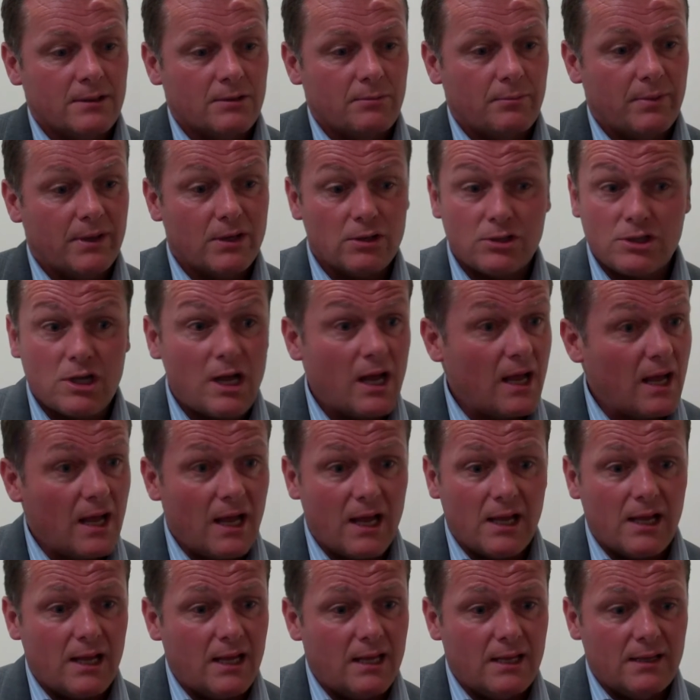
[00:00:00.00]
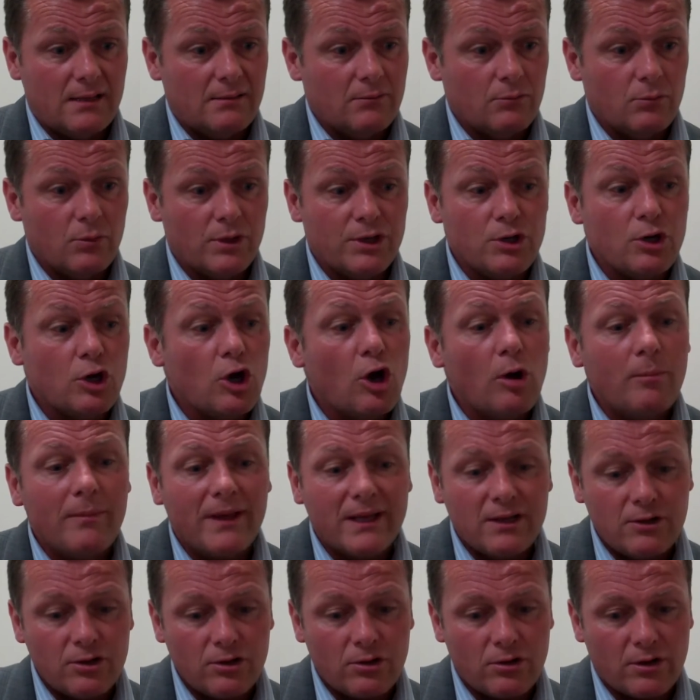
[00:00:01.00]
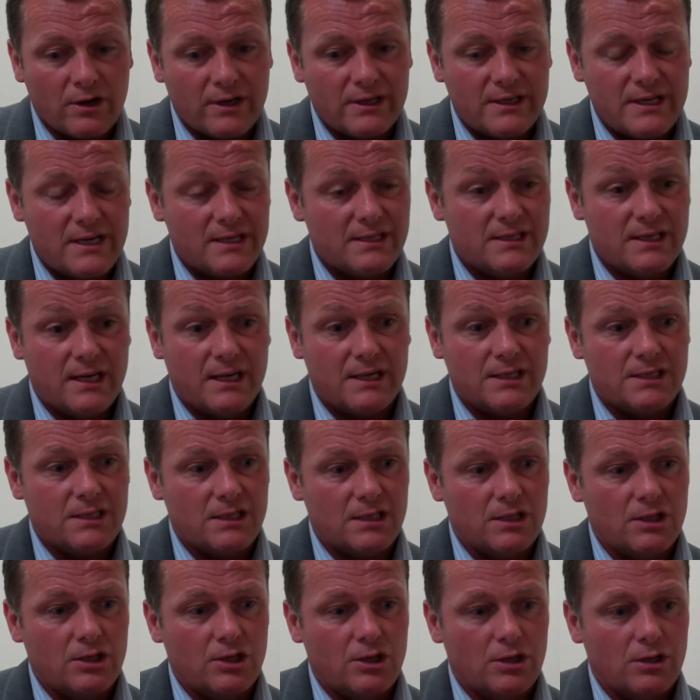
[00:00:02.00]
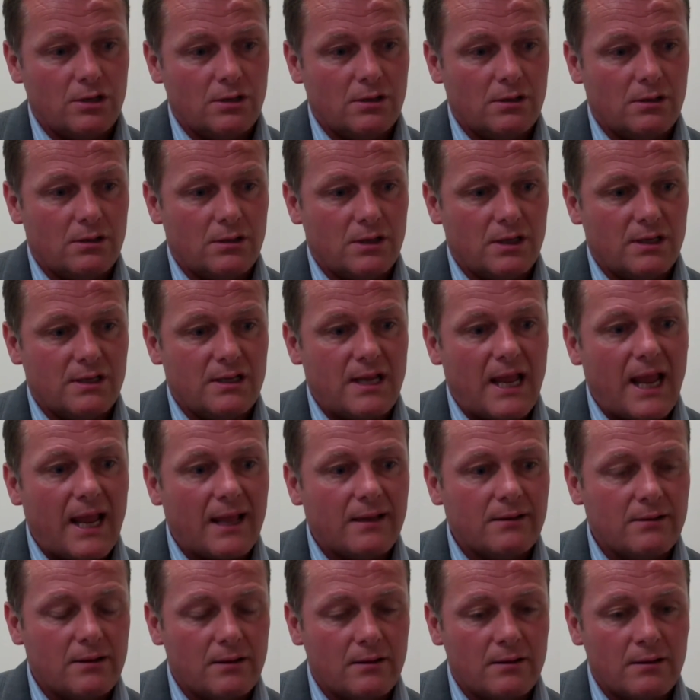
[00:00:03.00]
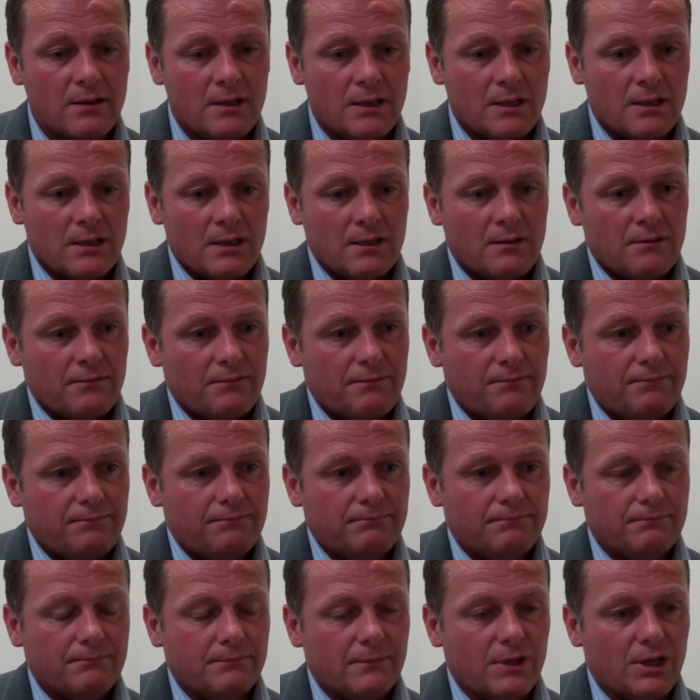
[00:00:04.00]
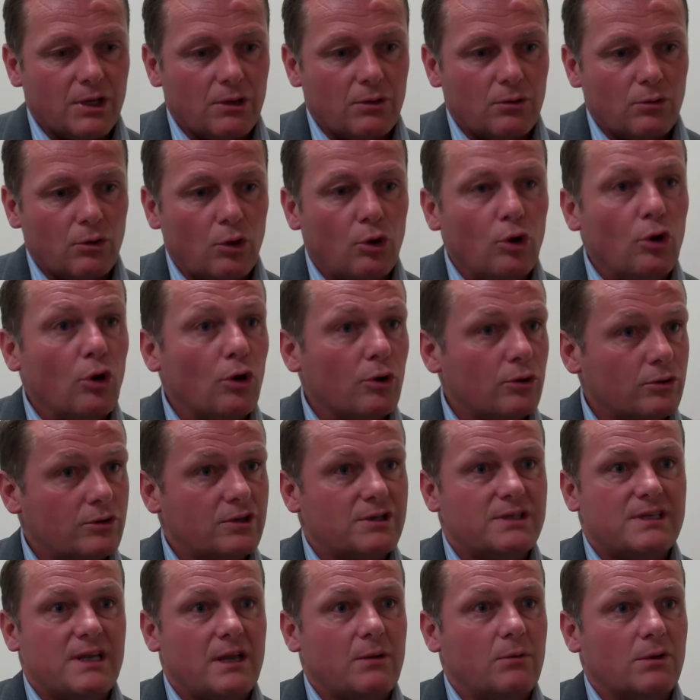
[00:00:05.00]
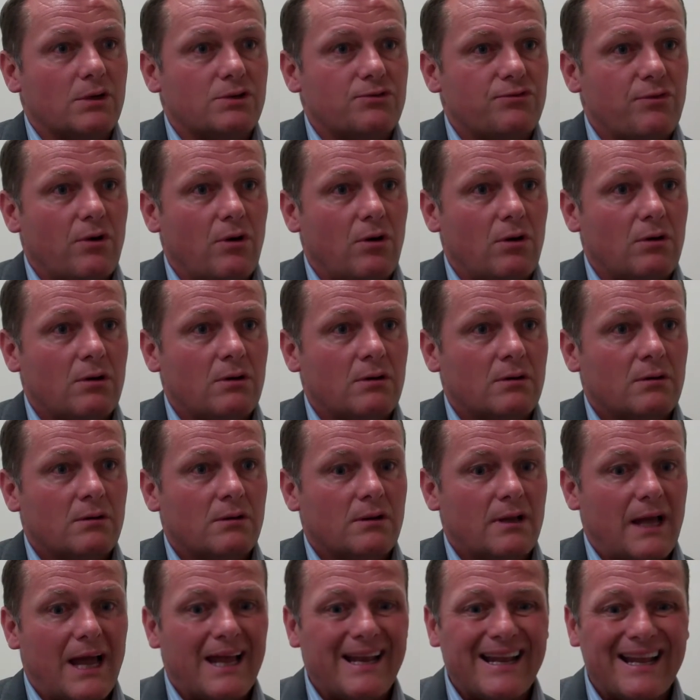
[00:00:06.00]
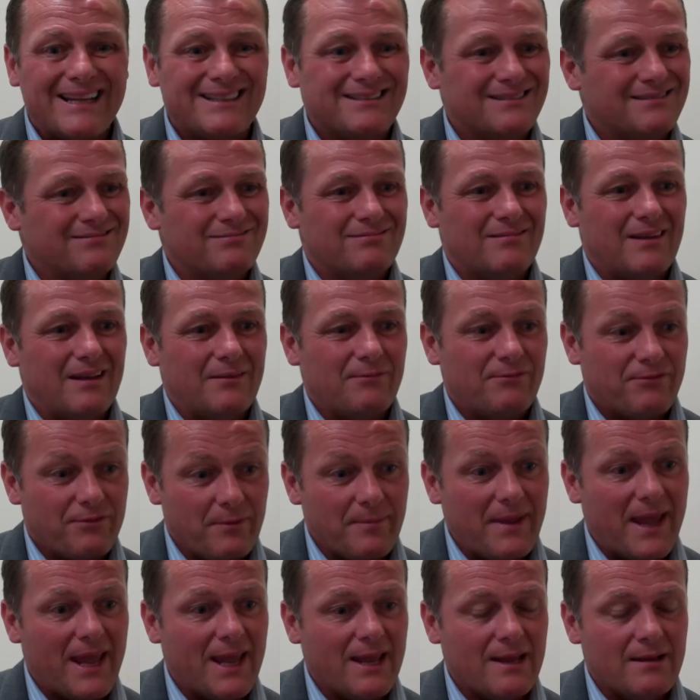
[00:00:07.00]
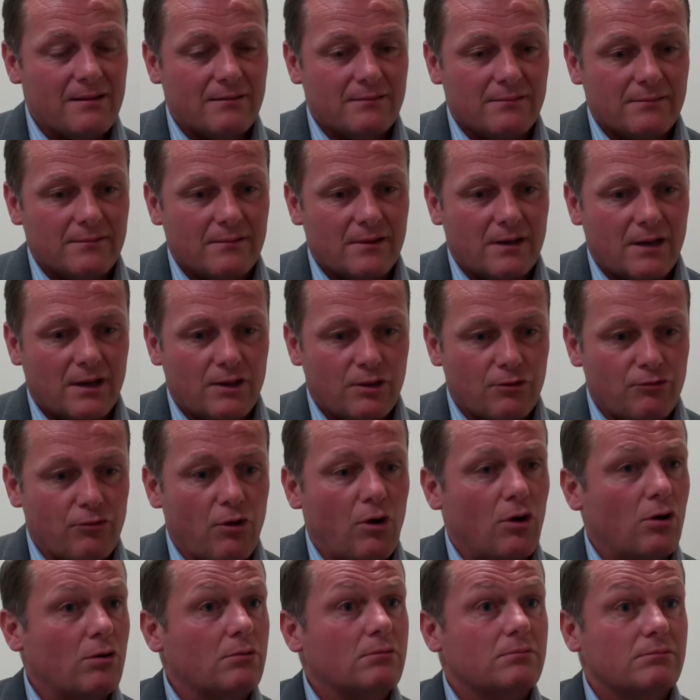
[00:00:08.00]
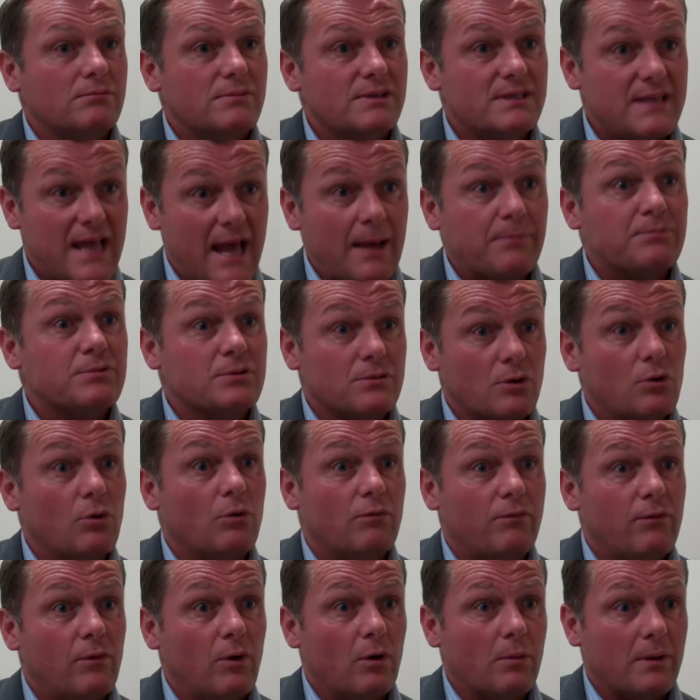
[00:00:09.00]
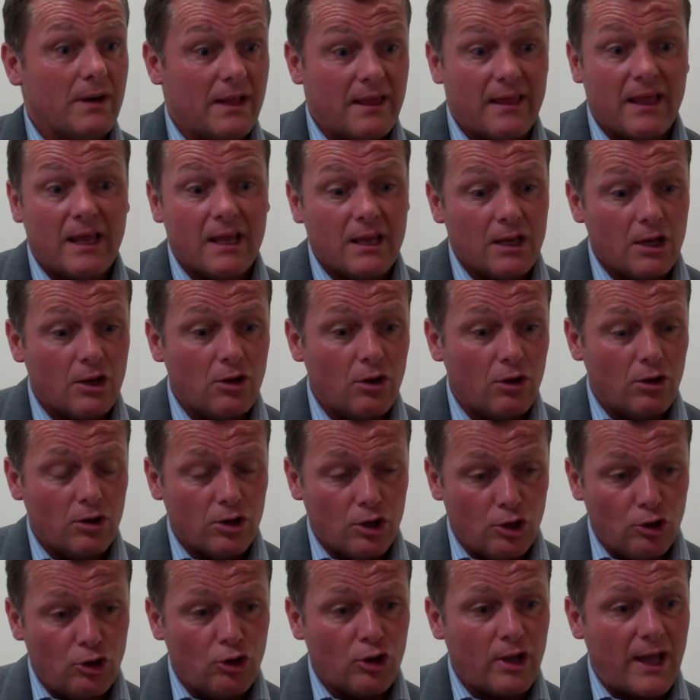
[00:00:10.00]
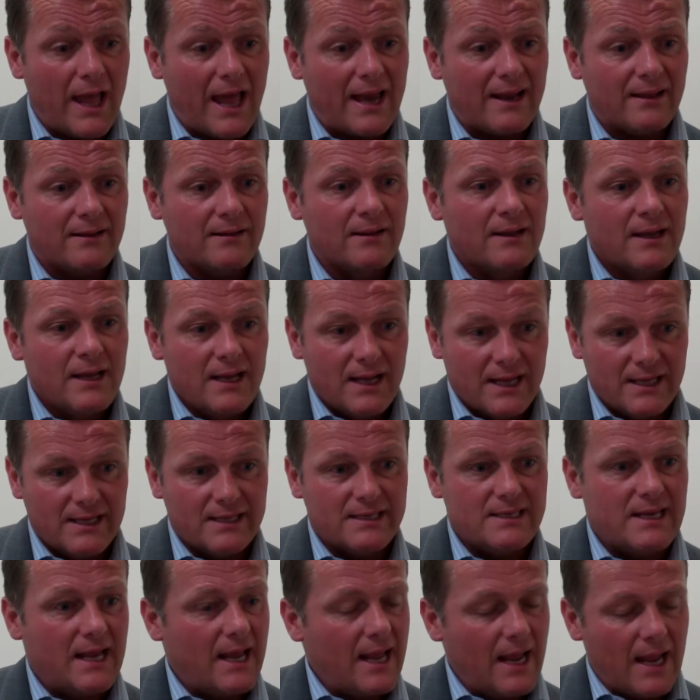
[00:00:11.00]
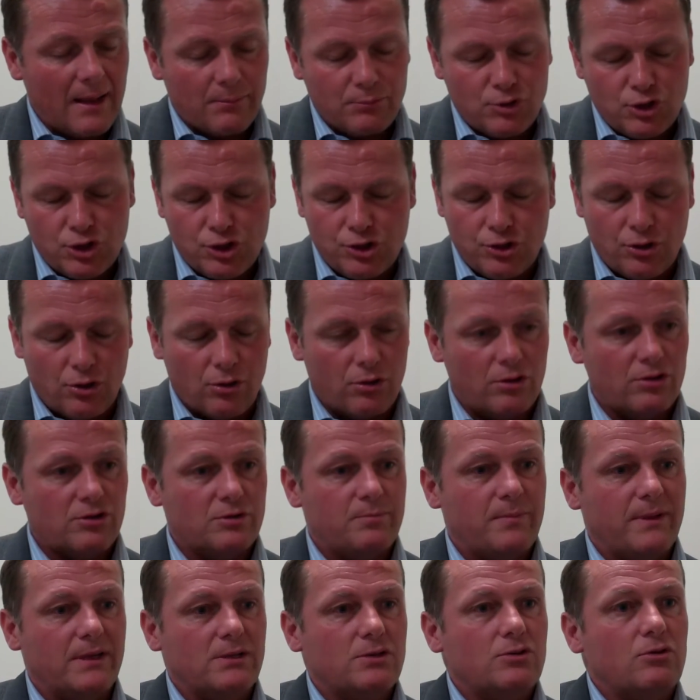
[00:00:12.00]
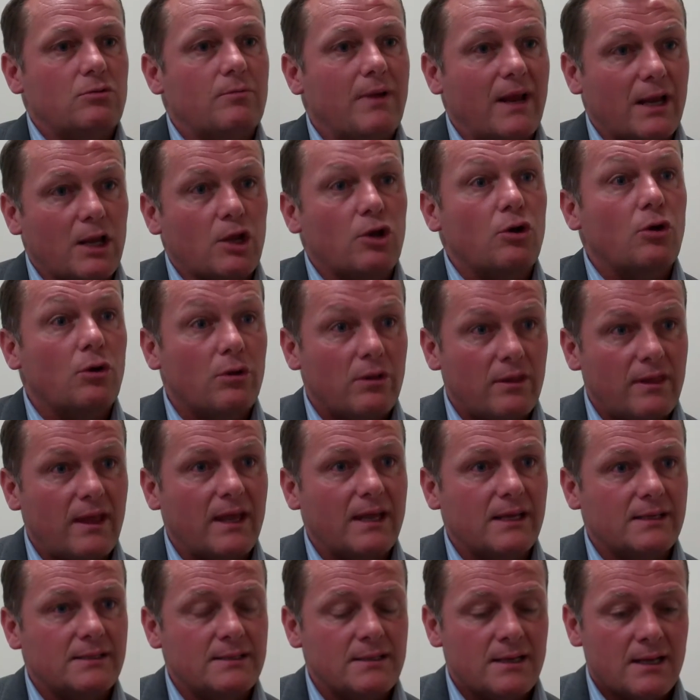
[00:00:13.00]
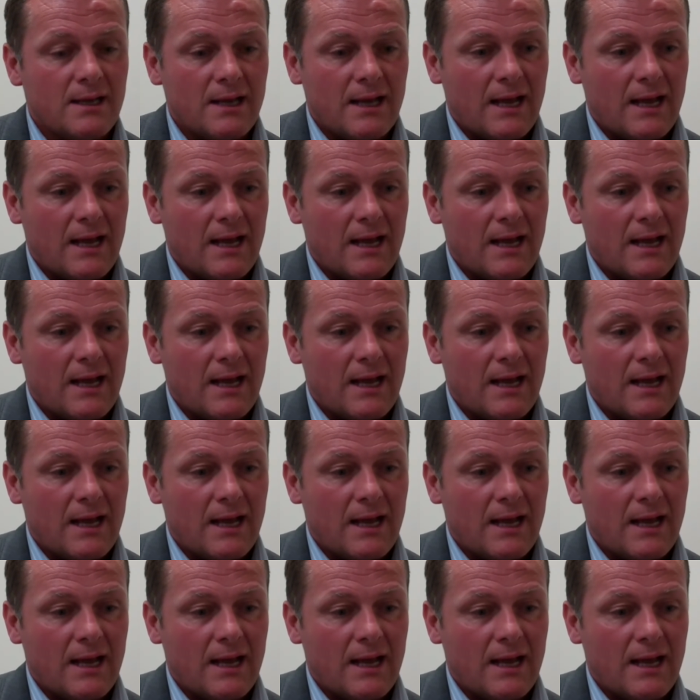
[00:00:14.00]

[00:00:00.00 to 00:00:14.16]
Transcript: because I, uh, I, uh, when you come into an organisation, you you tend to you know look to see what's wrong, and that's for me the wrong steps going forward. I think you go you look at it and you say, I'm sure there's been so many good things.